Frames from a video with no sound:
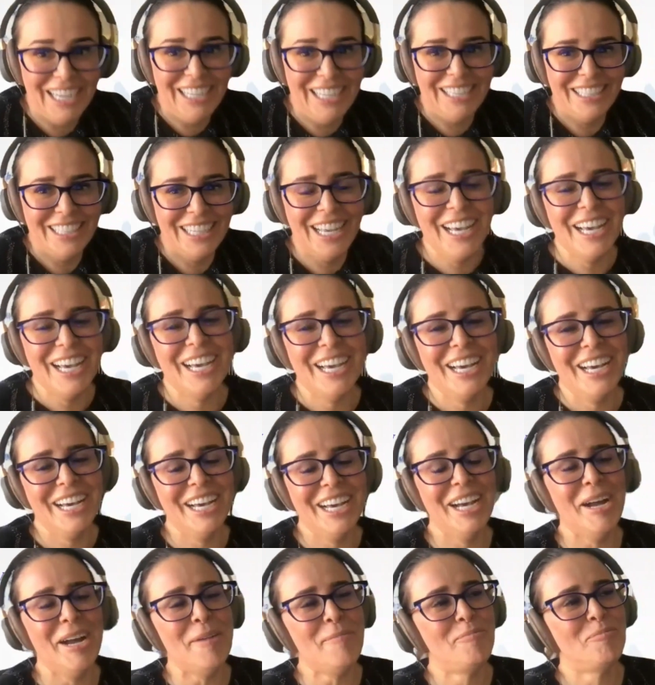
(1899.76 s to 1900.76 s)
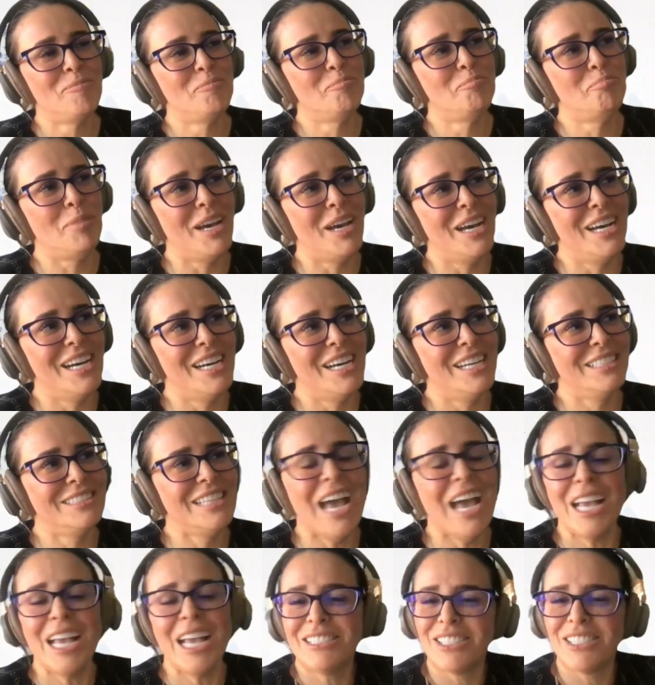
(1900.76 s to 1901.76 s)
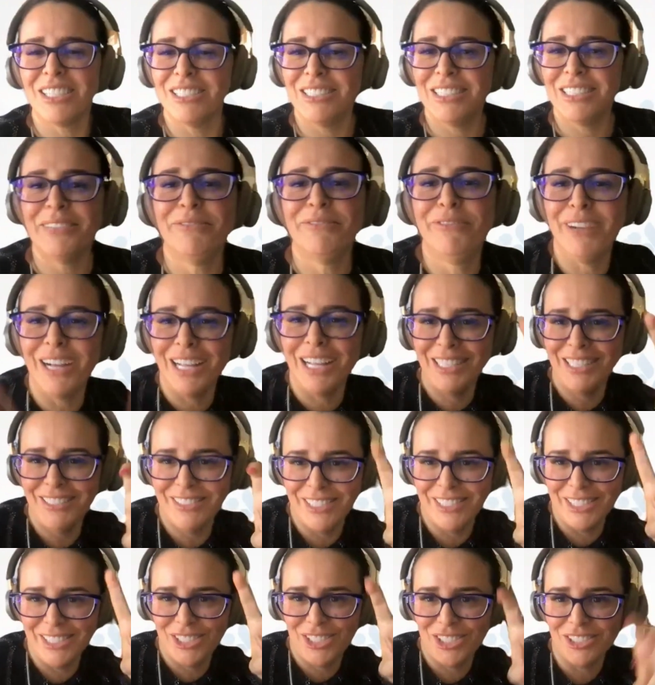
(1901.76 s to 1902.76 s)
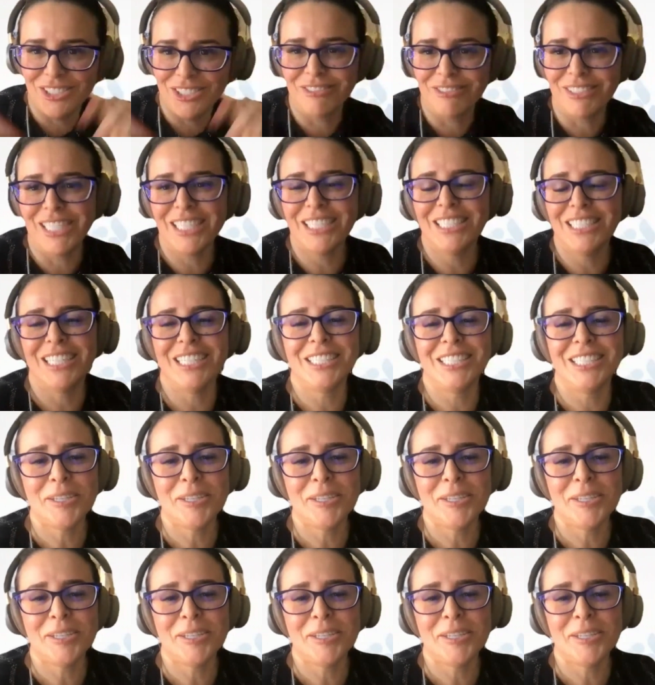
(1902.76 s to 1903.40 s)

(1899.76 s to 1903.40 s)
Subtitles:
right? But yeah, it's validation, right?